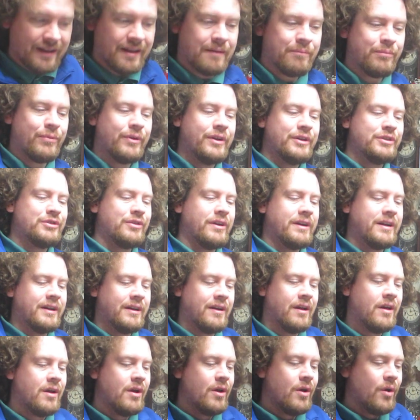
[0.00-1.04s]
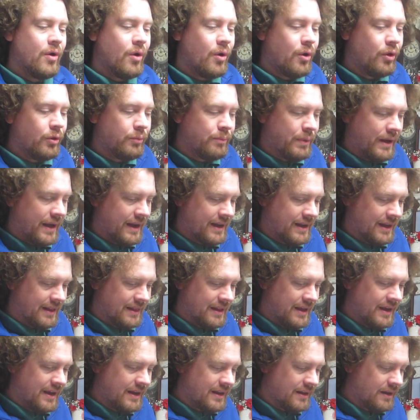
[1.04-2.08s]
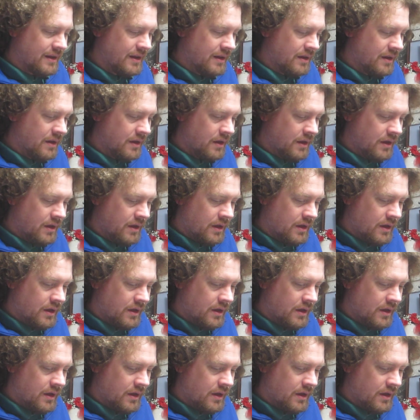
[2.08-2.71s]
I'm pretty sure I can hold back on that.